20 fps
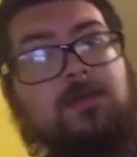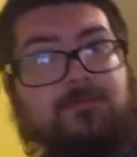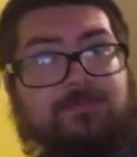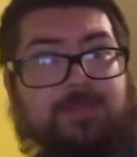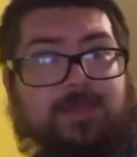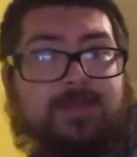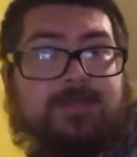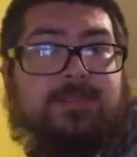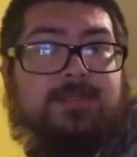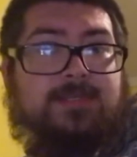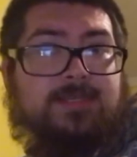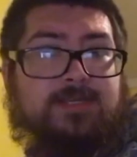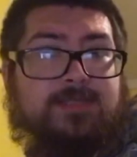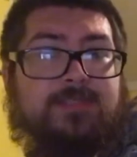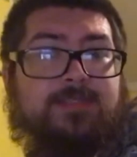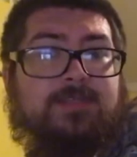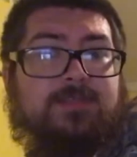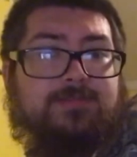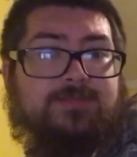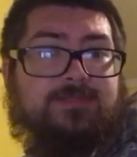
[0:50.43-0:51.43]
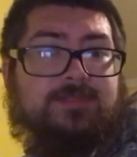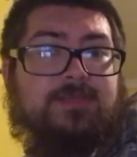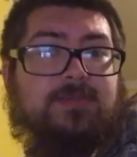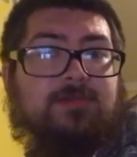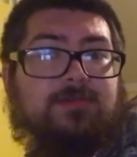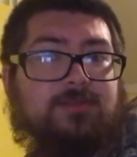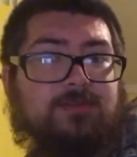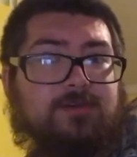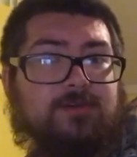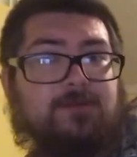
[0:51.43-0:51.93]
I suggest you
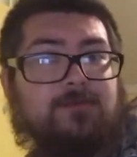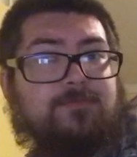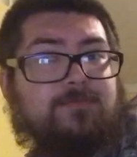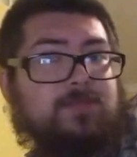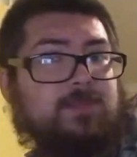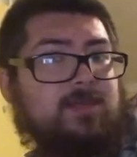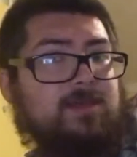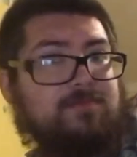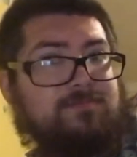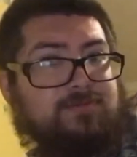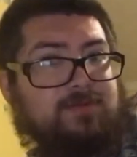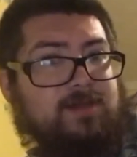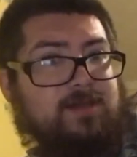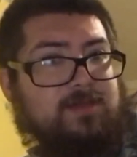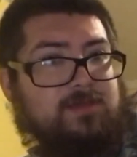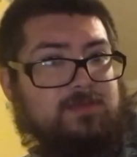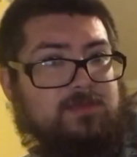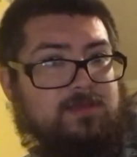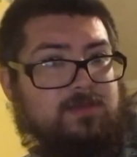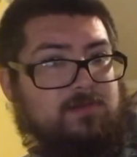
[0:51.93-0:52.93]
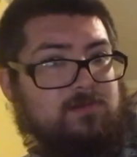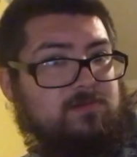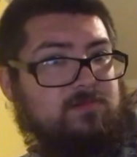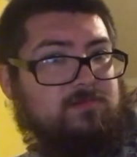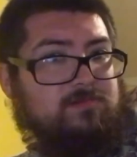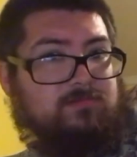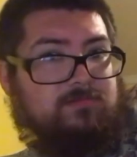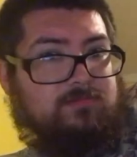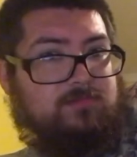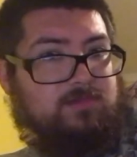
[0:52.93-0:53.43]
still don't open that pack though.
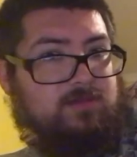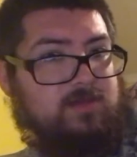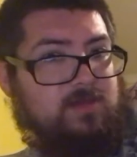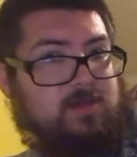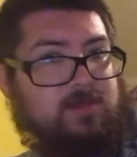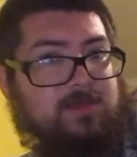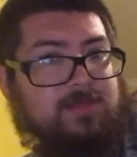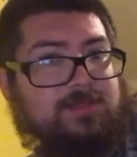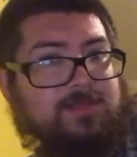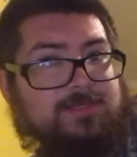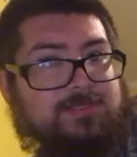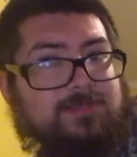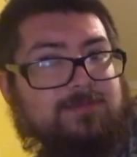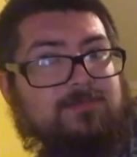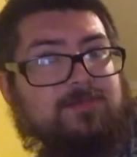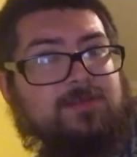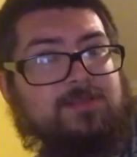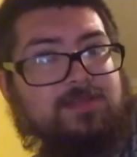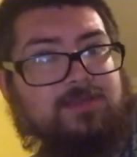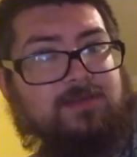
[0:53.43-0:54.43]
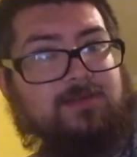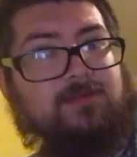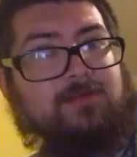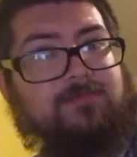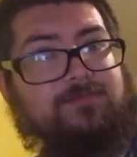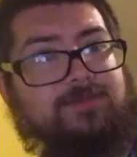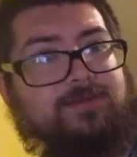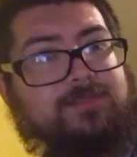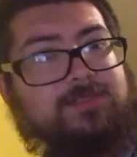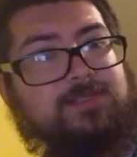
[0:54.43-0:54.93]
Yeah, unless you really are
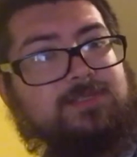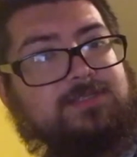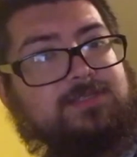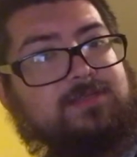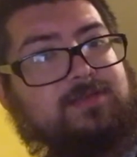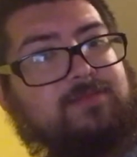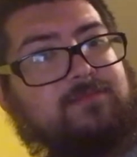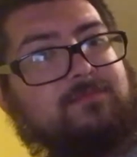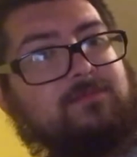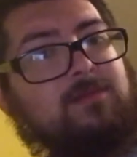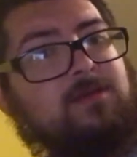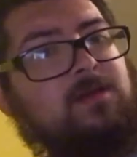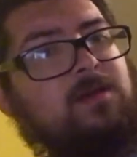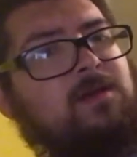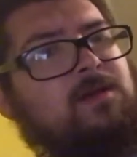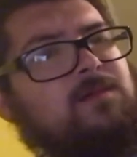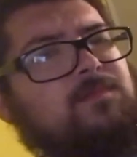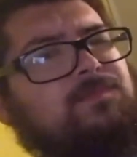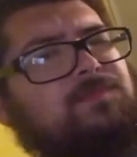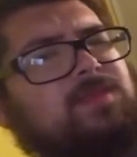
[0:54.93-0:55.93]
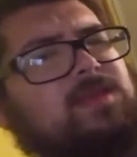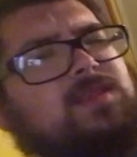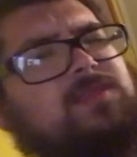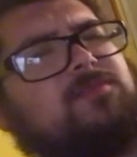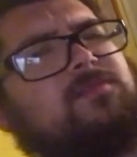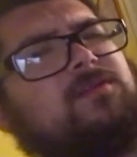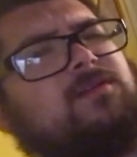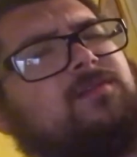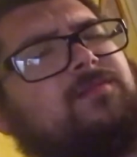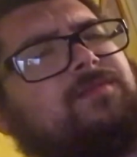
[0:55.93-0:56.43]
missing some
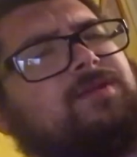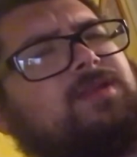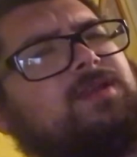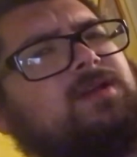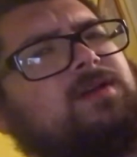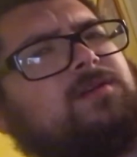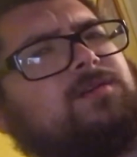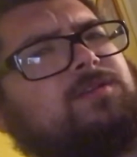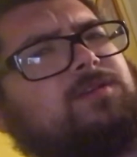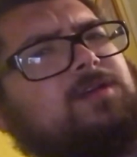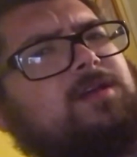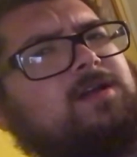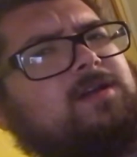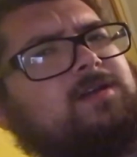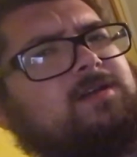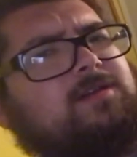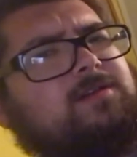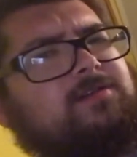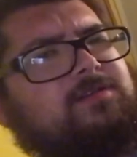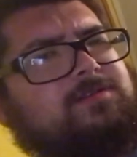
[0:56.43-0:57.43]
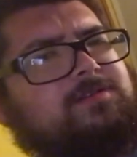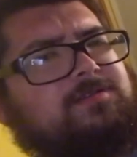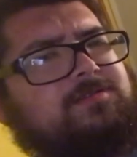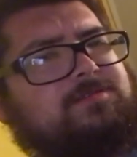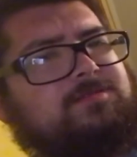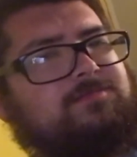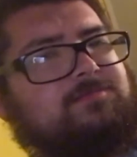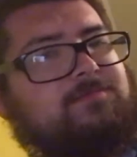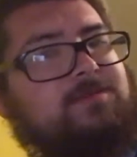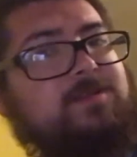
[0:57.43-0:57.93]
Netherrealm and Elder God
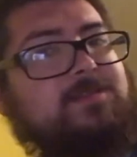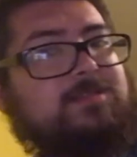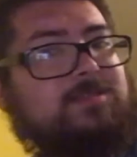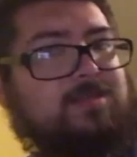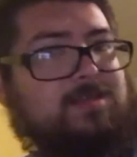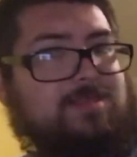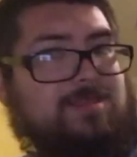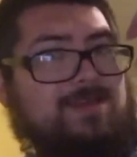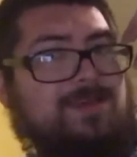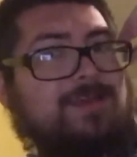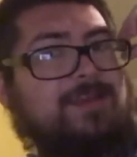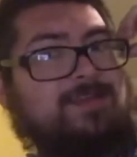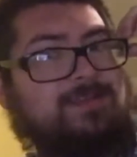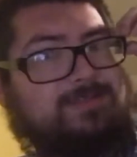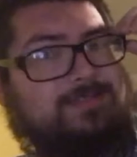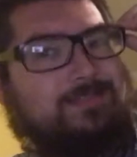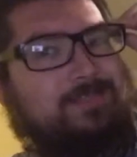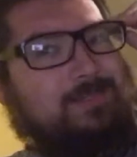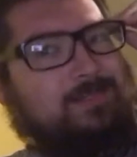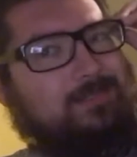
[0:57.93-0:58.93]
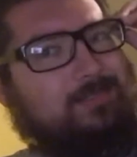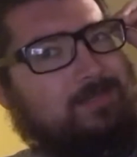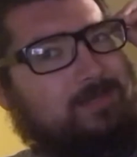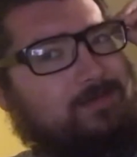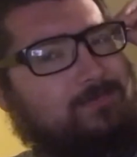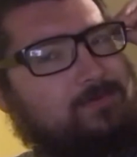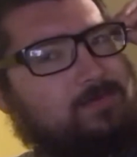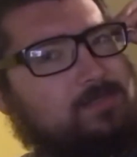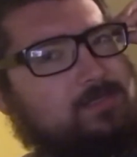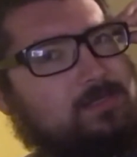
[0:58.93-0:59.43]
characters, which in that instance I
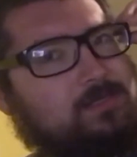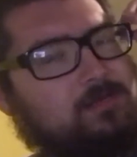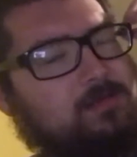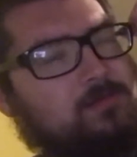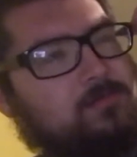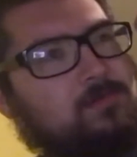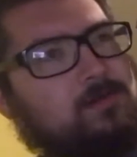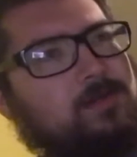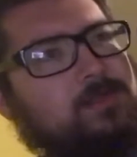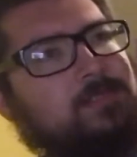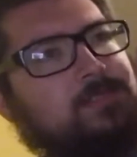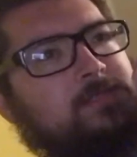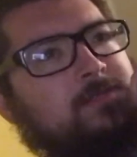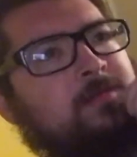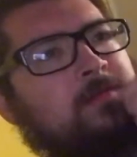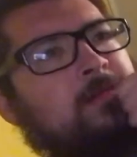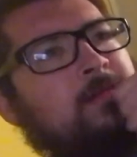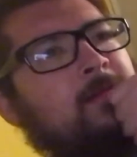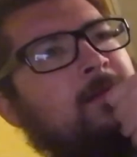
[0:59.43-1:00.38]
basically was.